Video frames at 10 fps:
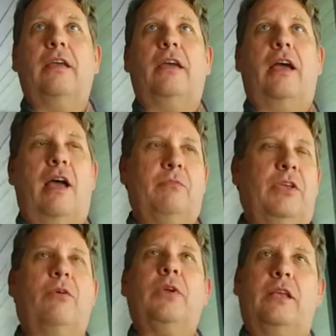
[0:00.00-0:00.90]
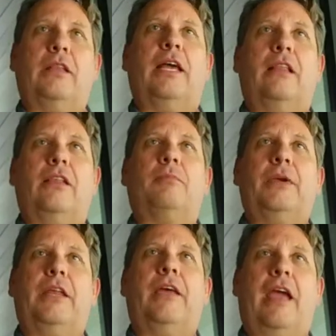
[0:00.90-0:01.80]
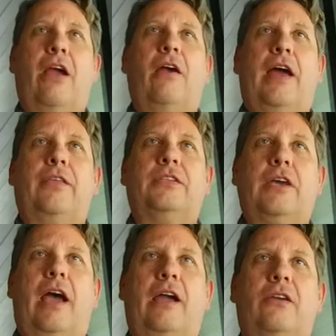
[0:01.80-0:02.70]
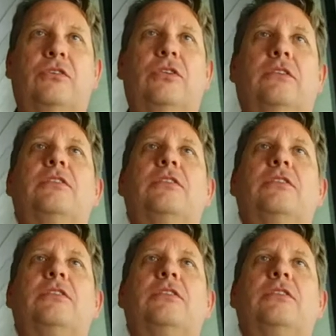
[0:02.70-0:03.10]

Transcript: yeah, um, you know, we can let a little bit of air out of the tires.